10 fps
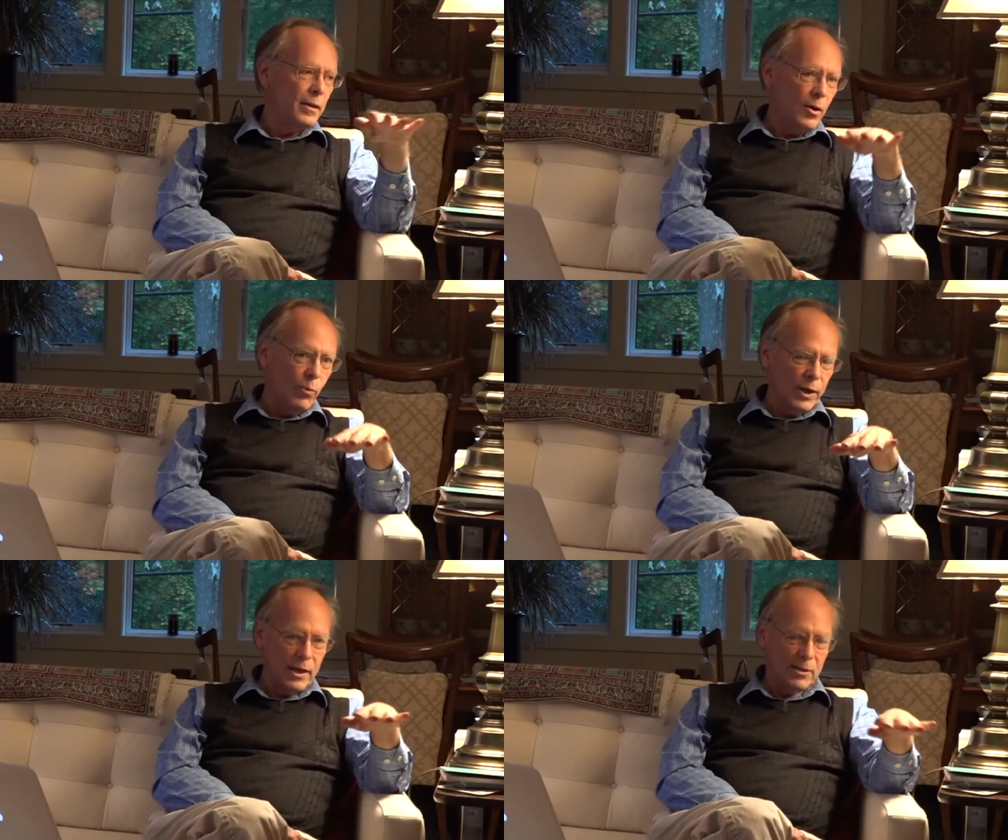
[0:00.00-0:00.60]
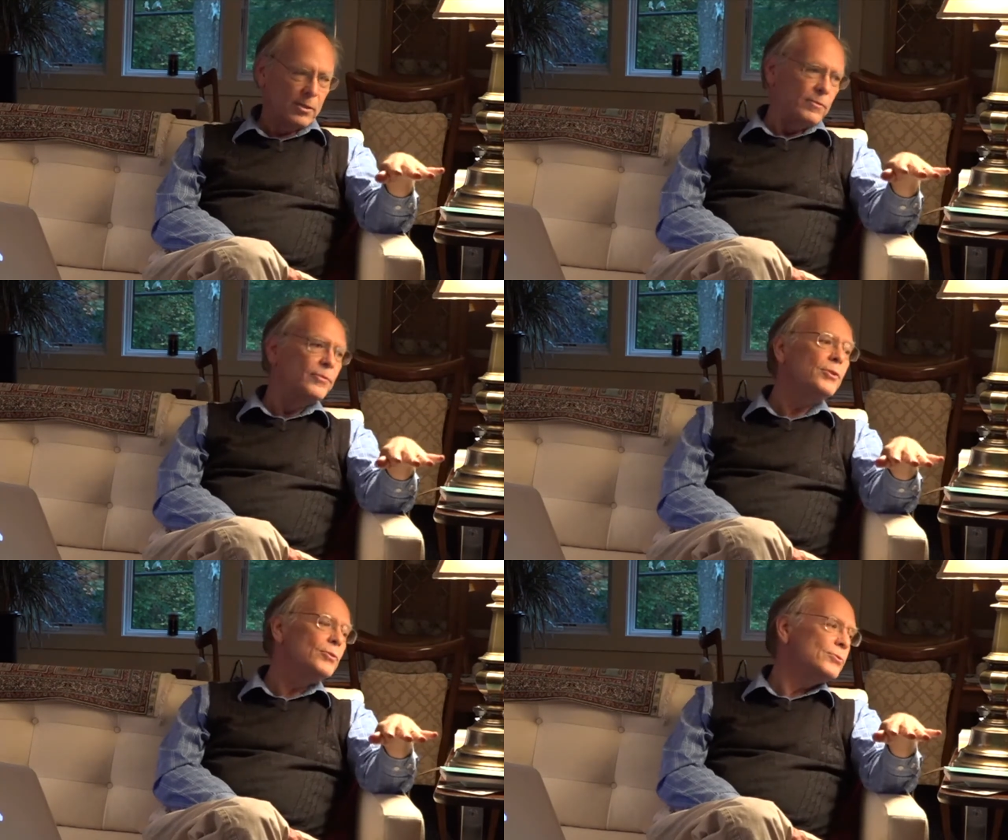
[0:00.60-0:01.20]
what gets
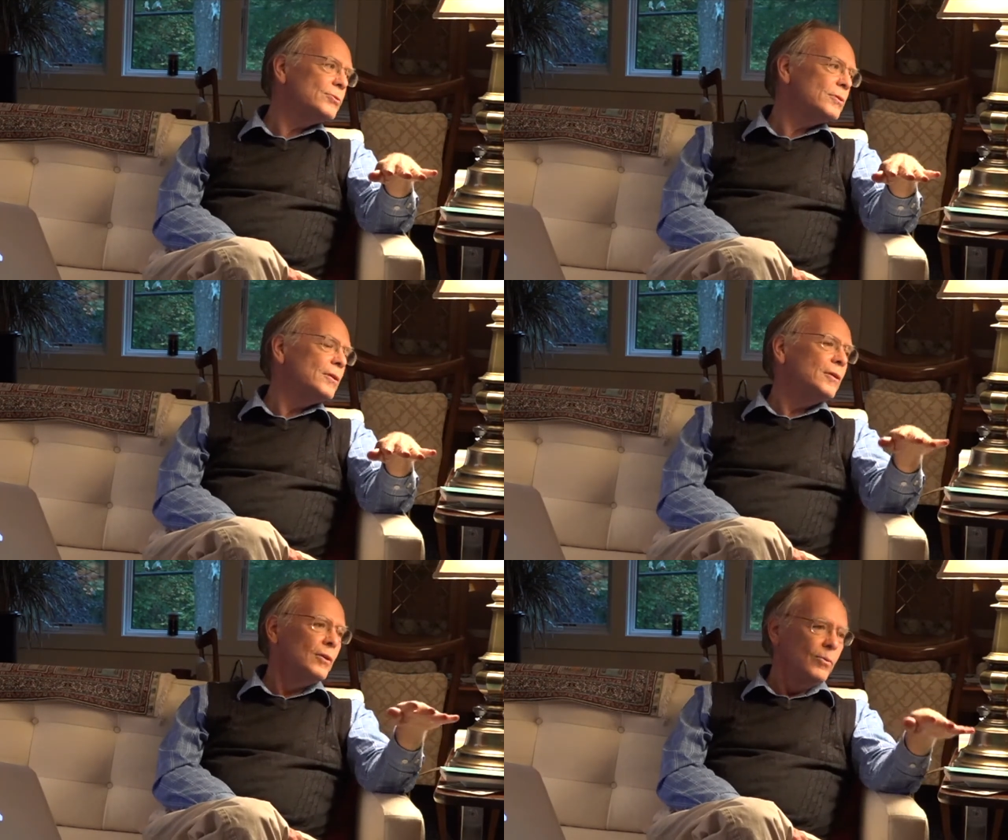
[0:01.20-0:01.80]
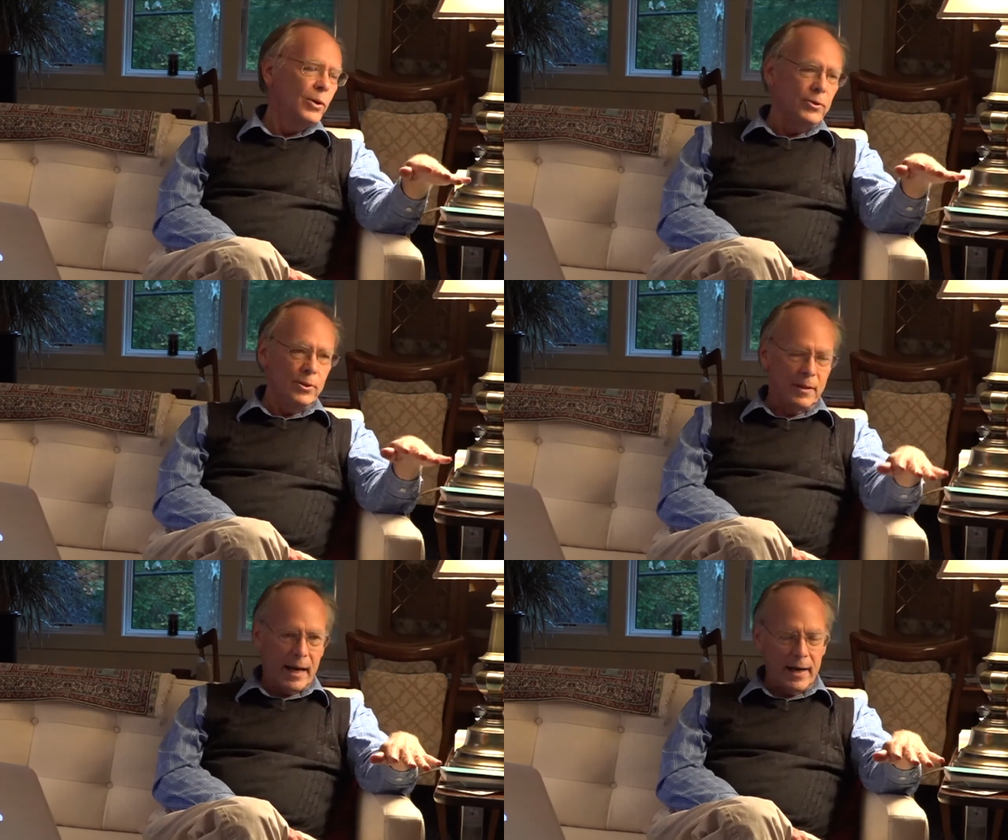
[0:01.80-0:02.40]
confused when you're
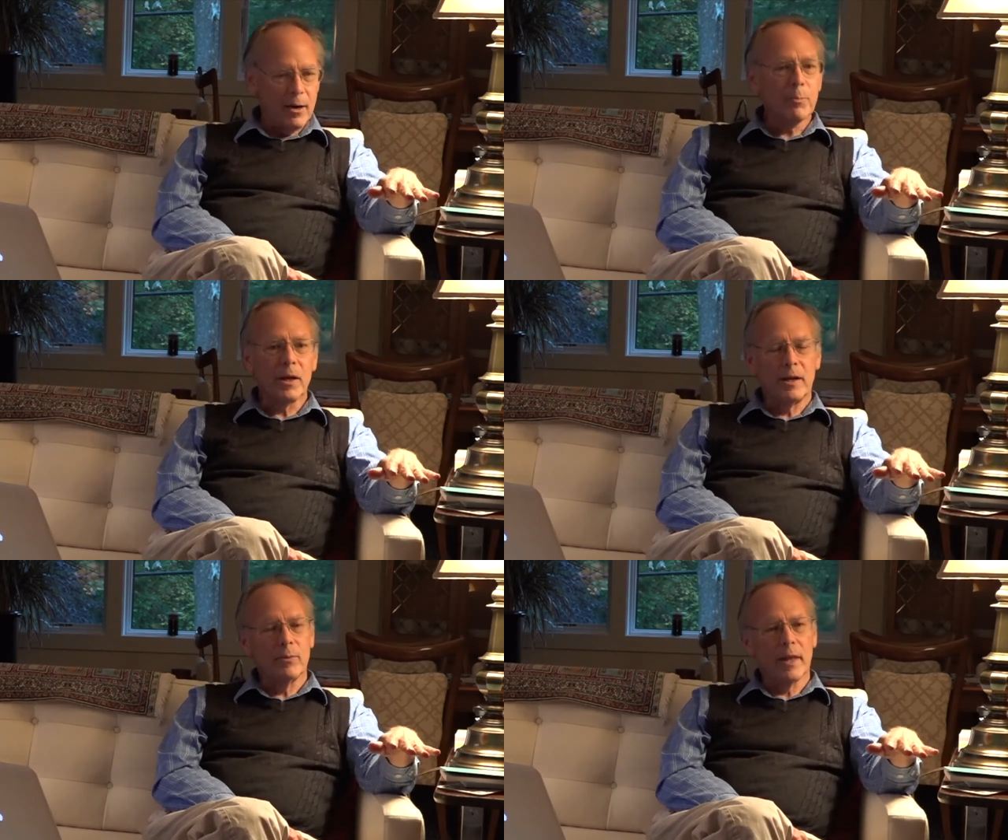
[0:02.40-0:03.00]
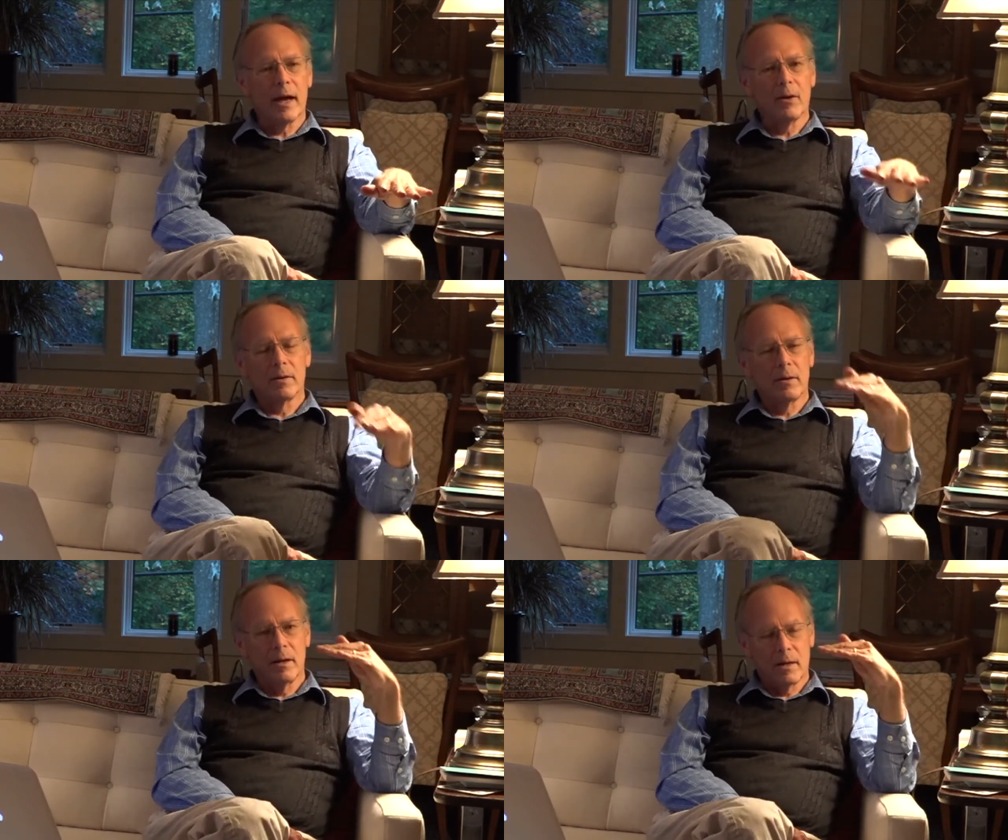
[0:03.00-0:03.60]
in that airplane without
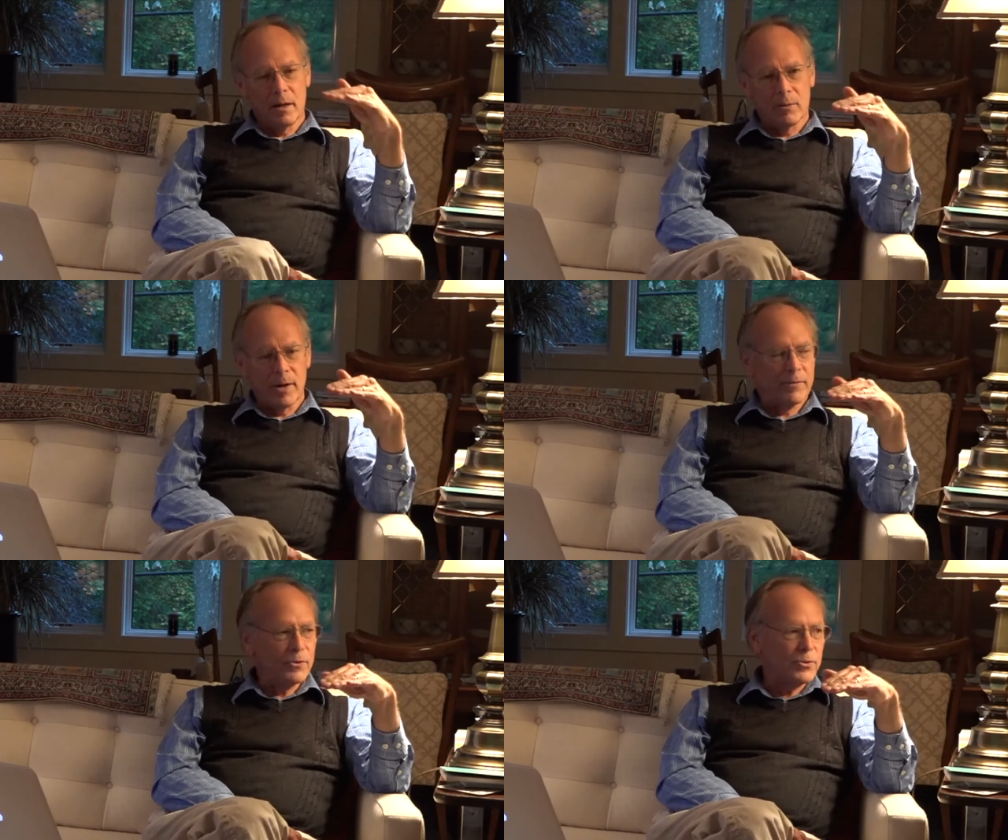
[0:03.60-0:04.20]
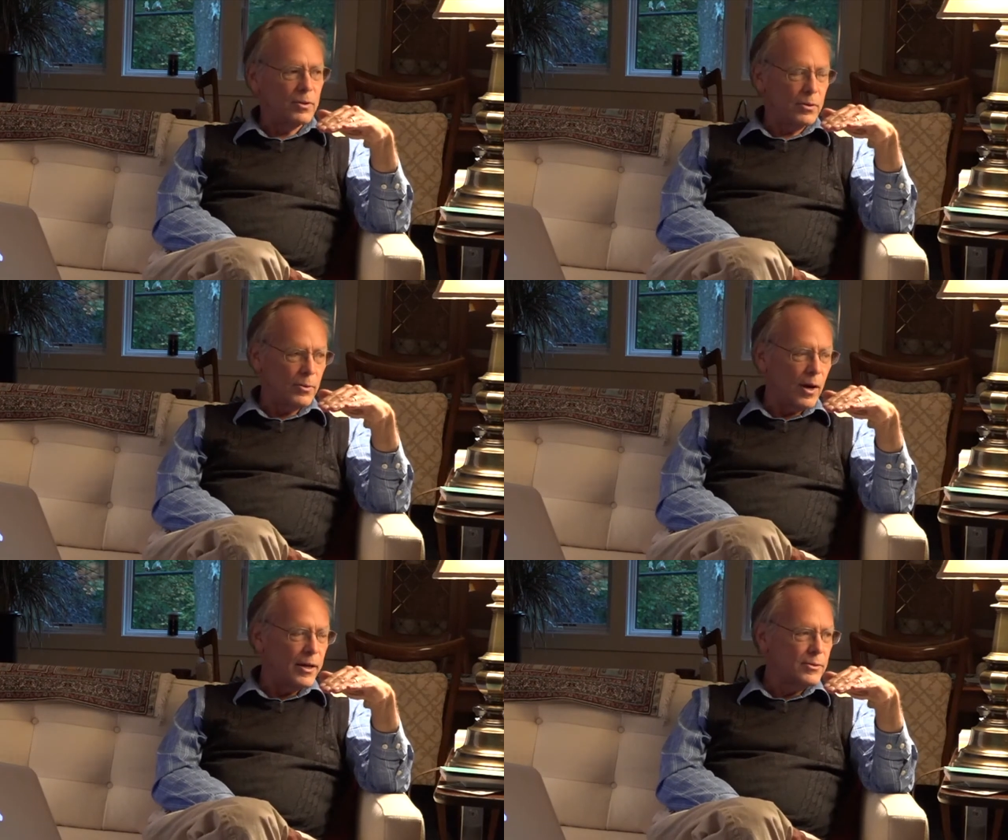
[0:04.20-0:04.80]
a reference to the
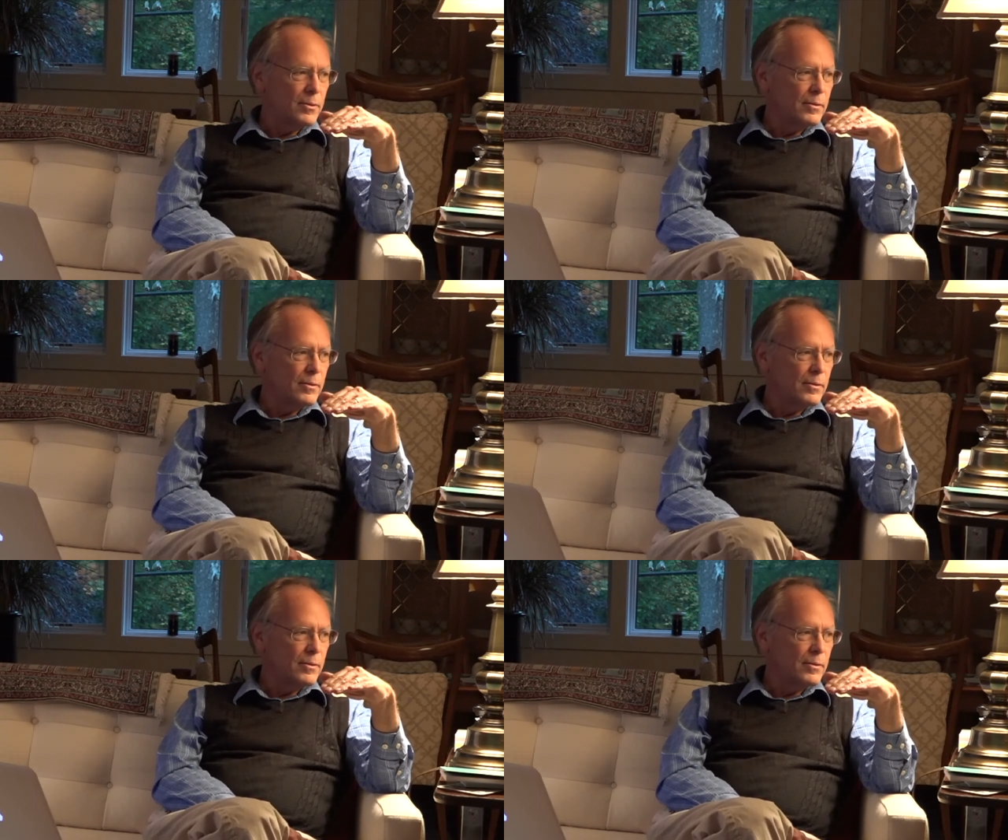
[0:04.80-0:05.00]
horizon.